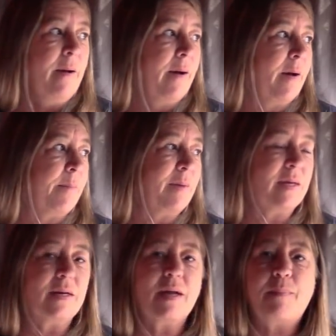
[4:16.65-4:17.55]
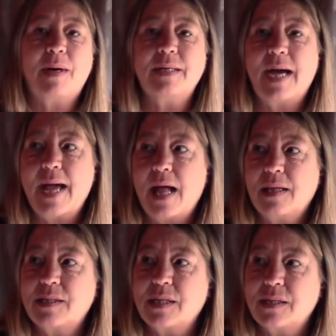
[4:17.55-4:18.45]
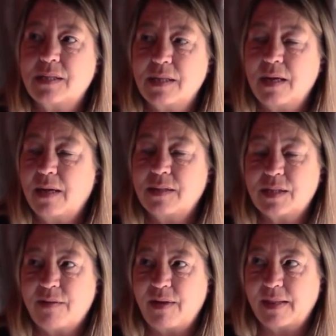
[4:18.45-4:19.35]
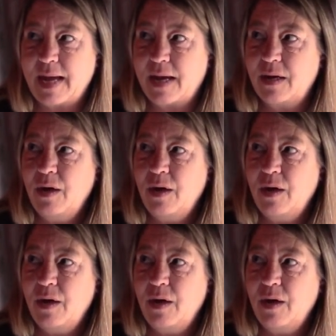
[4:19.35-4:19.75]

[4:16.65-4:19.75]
ending up on dialysis, stuff like that.